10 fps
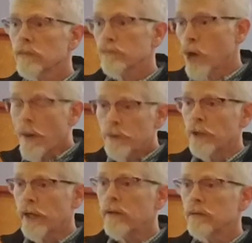
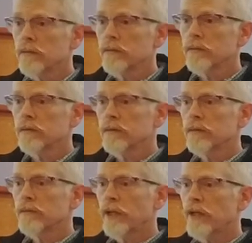Probably. I
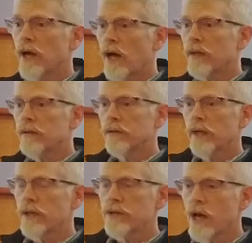mean, God,
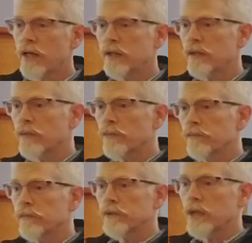He's not in the
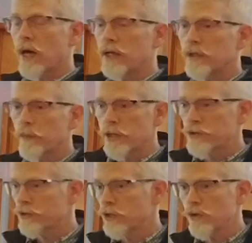not in the
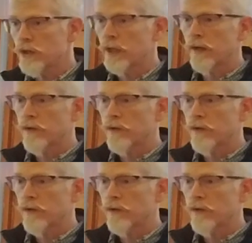business usually of